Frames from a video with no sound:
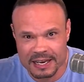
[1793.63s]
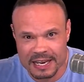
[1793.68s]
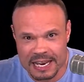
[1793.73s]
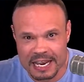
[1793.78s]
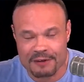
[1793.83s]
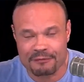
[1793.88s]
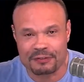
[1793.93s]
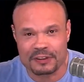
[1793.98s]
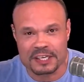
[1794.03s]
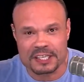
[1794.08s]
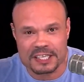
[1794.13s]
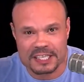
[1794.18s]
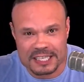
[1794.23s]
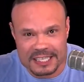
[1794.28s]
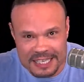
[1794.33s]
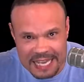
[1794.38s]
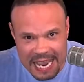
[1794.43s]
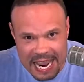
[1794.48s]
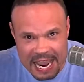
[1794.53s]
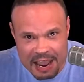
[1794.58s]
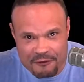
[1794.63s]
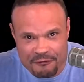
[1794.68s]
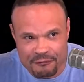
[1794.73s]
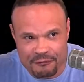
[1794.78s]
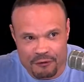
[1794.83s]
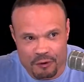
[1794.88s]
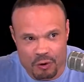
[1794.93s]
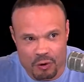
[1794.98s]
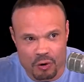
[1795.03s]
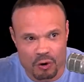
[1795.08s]
If the staff
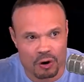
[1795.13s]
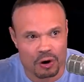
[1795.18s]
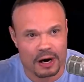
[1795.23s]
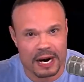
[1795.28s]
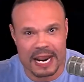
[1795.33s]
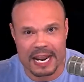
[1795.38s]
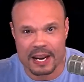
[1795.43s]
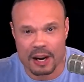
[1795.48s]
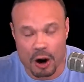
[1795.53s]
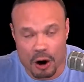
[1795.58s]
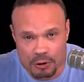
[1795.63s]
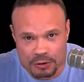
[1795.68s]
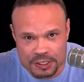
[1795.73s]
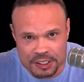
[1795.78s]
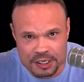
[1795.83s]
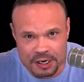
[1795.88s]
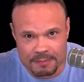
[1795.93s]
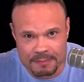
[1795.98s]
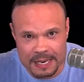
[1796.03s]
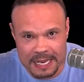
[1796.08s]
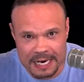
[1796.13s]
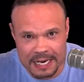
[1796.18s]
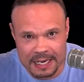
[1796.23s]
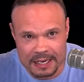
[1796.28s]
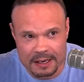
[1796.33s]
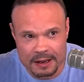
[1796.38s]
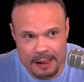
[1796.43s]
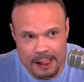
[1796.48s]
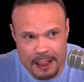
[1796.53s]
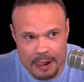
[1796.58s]
or a host
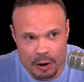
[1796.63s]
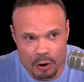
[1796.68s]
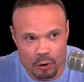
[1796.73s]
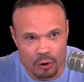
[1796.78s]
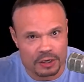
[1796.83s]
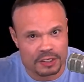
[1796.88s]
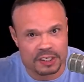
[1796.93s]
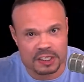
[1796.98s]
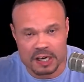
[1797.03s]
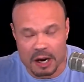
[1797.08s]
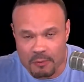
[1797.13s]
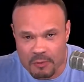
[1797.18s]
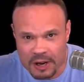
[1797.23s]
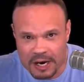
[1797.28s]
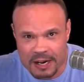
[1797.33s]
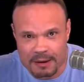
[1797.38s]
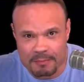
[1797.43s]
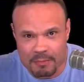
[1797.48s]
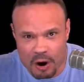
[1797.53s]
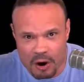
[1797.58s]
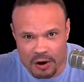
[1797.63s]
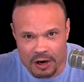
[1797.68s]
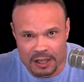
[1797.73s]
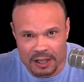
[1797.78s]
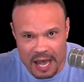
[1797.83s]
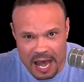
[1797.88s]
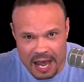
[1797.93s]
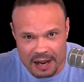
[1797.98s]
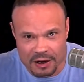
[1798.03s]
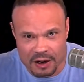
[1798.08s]
committee or someone at
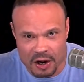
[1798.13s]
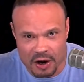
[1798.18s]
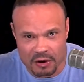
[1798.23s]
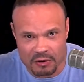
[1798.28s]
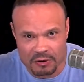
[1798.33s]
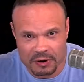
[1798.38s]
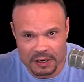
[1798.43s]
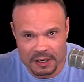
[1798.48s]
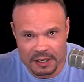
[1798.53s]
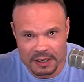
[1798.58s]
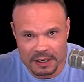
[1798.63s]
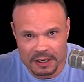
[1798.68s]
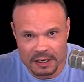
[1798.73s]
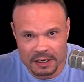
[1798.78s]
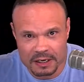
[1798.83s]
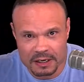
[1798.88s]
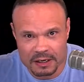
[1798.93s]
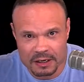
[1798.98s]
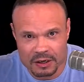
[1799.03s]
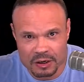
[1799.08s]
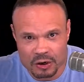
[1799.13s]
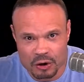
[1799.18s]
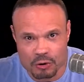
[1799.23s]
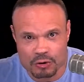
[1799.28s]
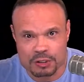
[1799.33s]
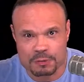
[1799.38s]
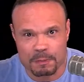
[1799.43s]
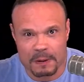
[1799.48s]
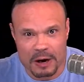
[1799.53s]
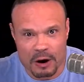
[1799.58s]
Mar-a-Lago
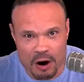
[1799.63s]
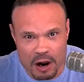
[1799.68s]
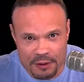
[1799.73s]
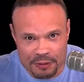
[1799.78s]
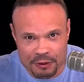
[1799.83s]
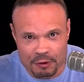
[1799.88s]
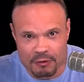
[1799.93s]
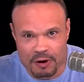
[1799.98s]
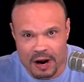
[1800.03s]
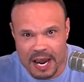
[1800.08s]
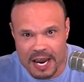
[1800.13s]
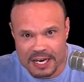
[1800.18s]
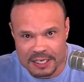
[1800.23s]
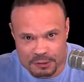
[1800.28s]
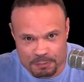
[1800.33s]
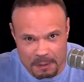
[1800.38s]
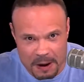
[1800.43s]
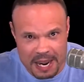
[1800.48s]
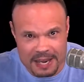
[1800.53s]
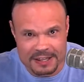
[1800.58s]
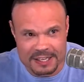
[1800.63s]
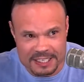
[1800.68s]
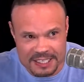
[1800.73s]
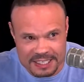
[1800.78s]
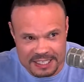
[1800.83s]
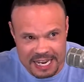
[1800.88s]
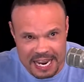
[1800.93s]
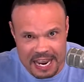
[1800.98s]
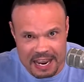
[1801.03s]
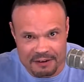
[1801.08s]
who's been authorized by the
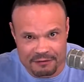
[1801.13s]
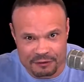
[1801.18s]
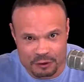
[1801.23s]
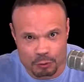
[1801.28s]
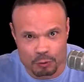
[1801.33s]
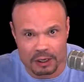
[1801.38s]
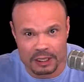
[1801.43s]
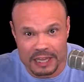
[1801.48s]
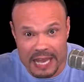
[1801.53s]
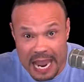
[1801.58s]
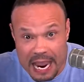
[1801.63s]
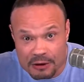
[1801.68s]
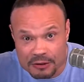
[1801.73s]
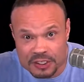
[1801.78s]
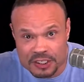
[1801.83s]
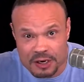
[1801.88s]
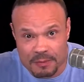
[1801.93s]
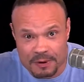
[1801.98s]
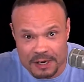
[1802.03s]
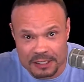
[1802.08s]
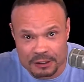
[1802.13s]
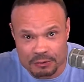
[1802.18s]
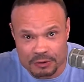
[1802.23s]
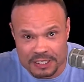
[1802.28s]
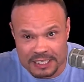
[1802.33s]
staff to allow someone into a